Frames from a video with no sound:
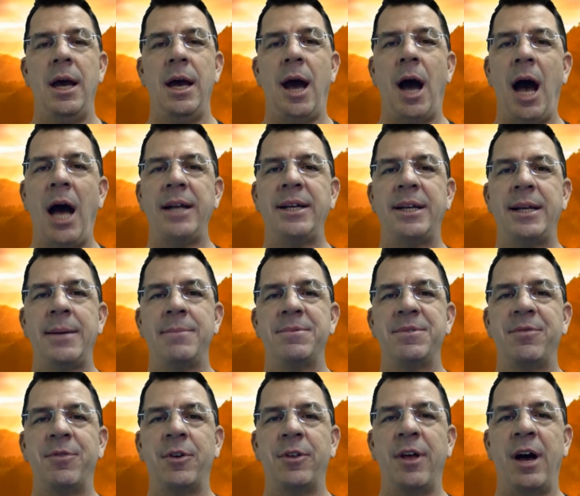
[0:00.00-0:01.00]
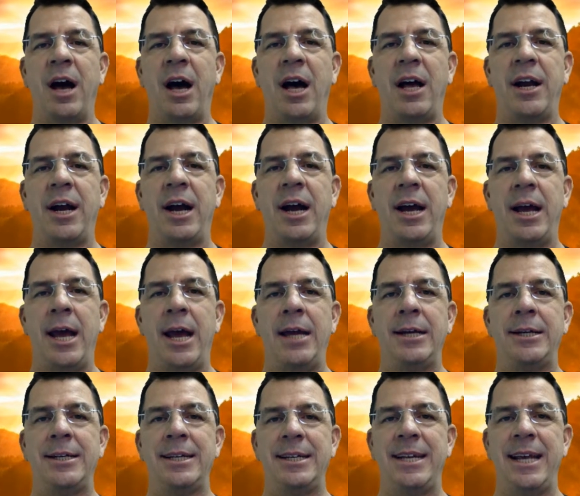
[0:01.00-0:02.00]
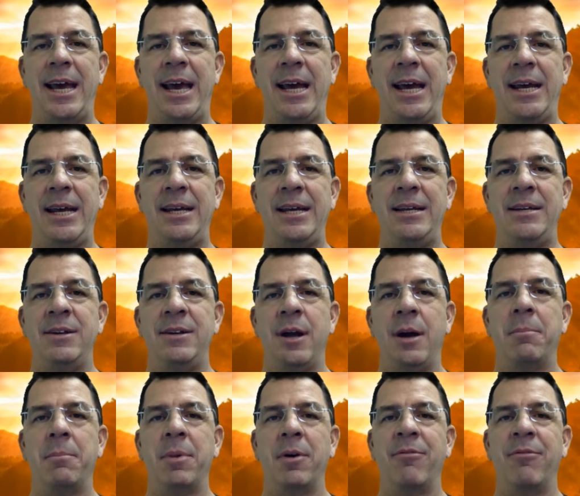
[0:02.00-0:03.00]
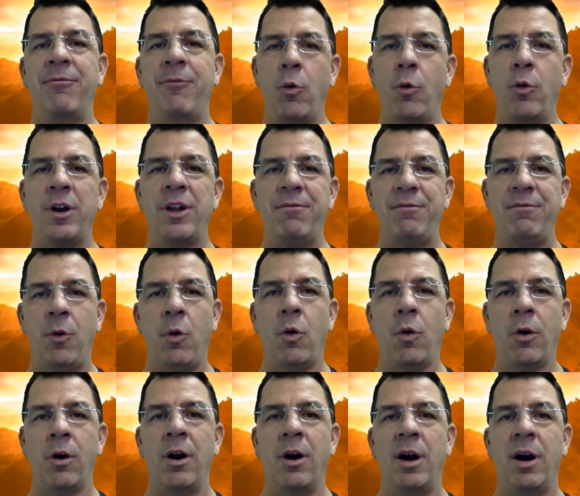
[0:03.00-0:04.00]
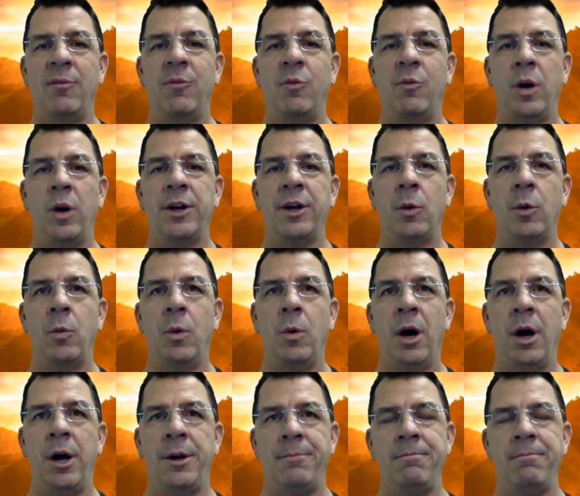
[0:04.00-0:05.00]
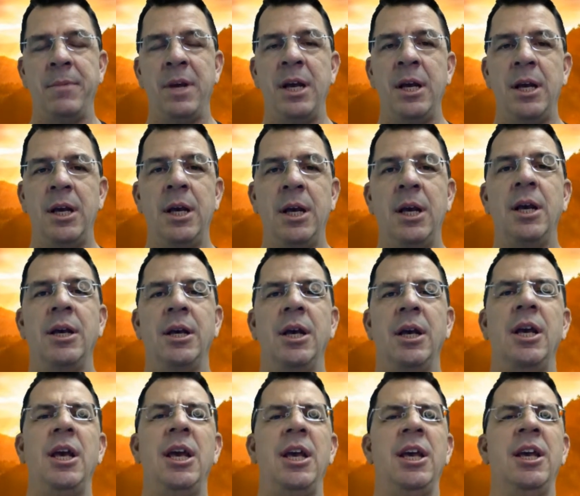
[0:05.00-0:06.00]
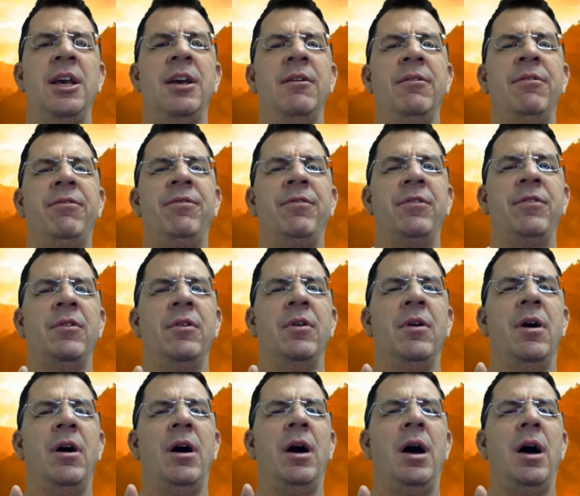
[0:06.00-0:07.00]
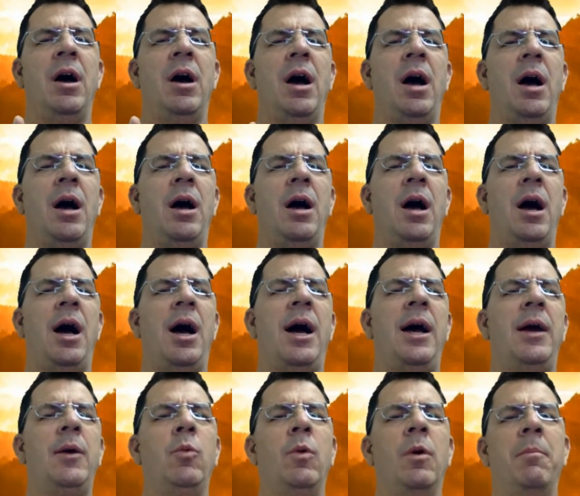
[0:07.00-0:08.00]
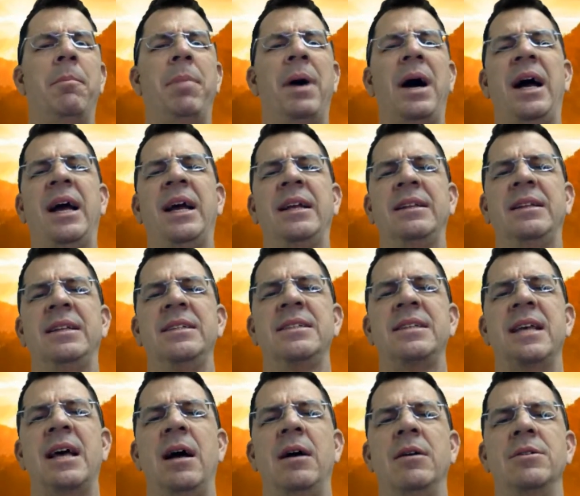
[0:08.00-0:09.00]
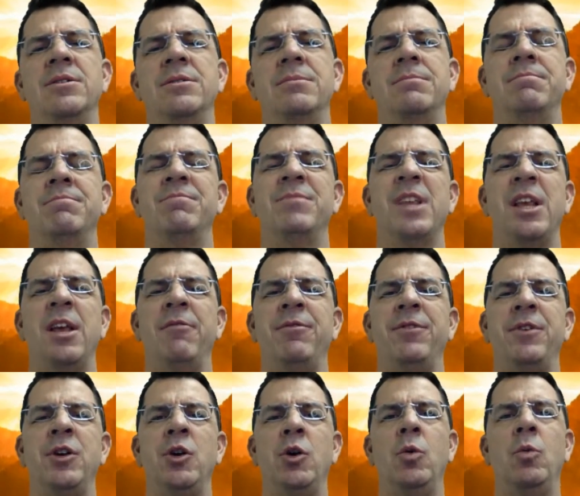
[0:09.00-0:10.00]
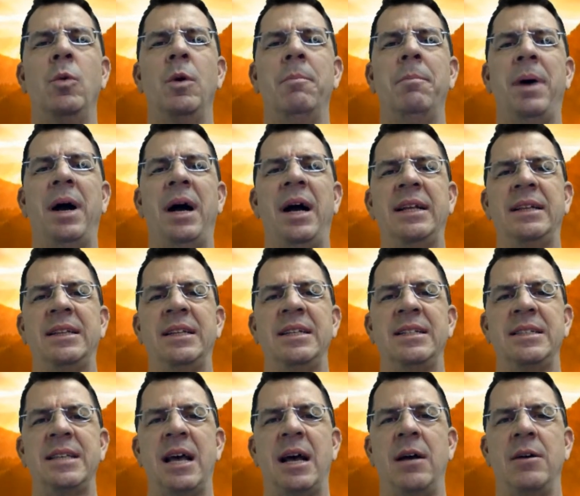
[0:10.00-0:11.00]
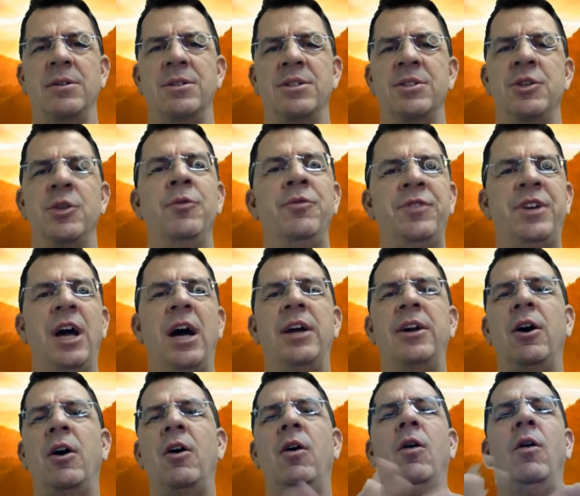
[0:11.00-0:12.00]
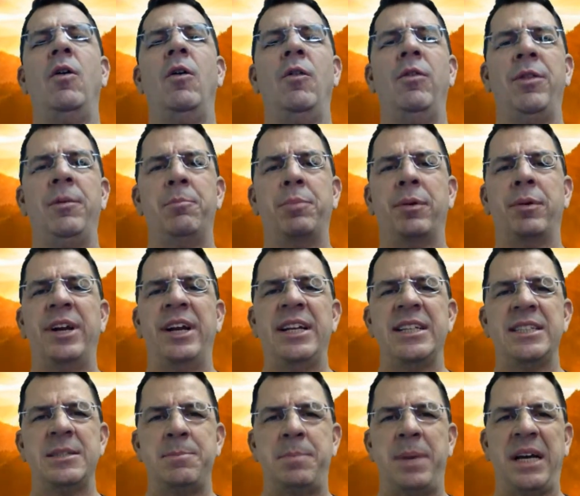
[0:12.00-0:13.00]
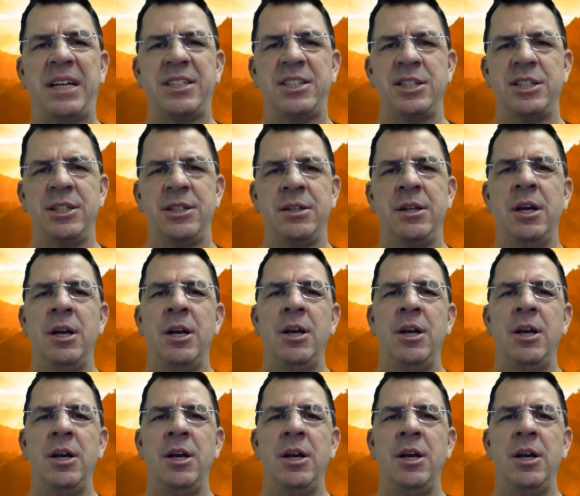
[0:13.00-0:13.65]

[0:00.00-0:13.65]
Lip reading: Hot tips for the hot IA today, number 44 of 101. If I were buying this house, if you were buying this house, you've done all the pre-inspection,